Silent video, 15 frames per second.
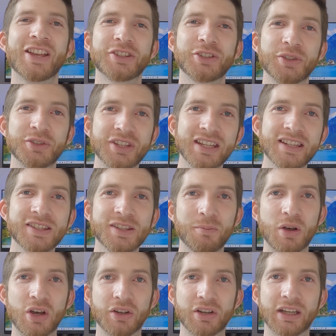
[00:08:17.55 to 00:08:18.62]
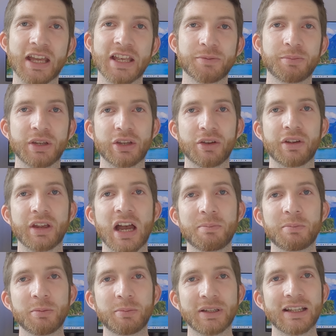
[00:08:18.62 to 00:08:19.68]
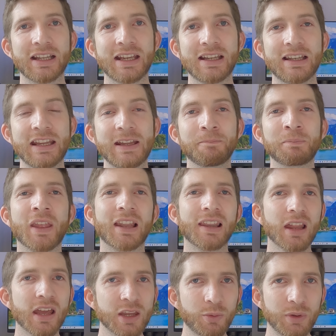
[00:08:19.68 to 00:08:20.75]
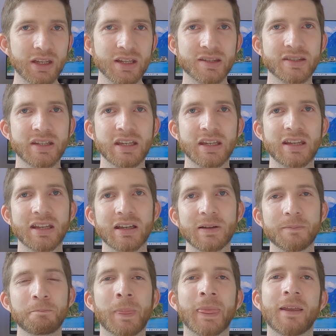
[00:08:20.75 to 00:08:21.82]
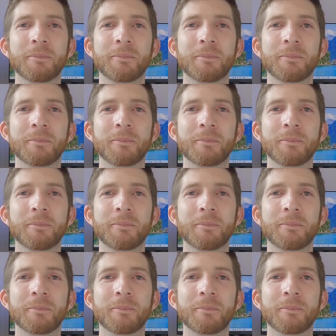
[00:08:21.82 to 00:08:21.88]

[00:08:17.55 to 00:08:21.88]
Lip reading: So since the market has been going up a bit lately, like we can see here,